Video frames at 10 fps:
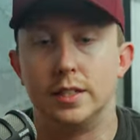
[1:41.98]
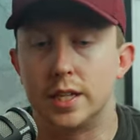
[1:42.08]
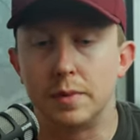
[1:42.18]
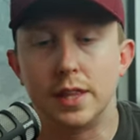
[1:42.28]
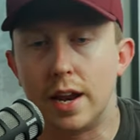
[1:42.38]
And
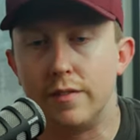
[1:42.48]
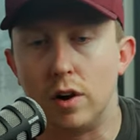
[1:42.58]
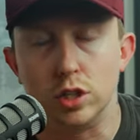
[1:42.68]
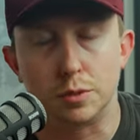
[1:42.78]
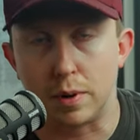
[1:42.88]
something that I've
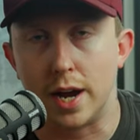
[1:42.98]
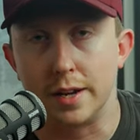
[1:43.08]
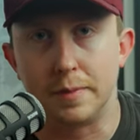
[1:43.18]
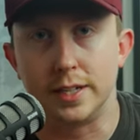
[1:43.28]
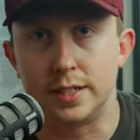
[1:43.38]
always
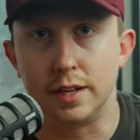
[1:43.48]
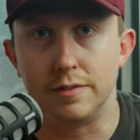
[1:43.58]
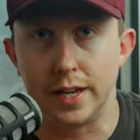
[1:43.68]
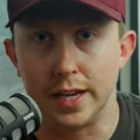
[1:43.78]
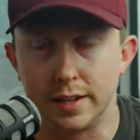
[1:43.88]
prided
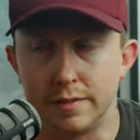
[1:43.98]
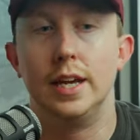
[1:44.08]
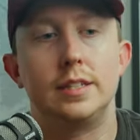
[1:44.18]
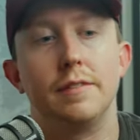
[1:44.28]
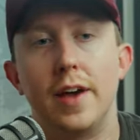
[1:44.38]
myself in
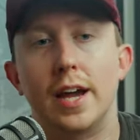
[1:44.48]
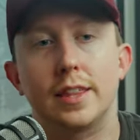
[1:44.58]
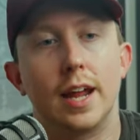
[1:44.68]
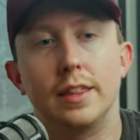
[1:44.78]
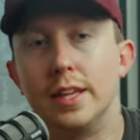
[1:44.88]
is the fact
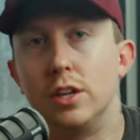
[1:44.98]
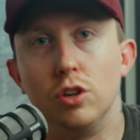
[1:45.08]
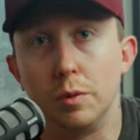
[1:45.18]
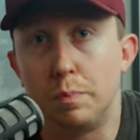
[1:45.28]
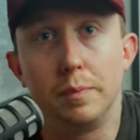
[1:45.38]
that I think
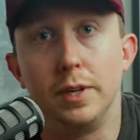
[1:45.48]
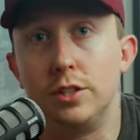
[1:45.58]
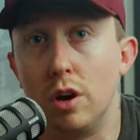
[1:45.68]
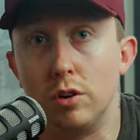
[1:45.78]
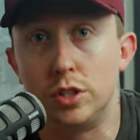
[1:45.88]
you could put me
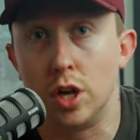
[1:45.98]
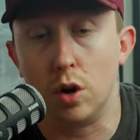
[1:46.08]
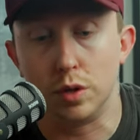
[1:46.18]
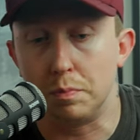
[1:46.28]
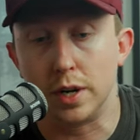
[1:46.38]
toe to toe
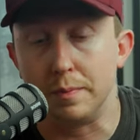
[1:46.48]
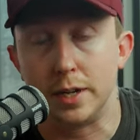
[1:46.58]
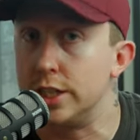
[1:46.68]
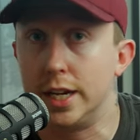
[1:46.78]
with pretty much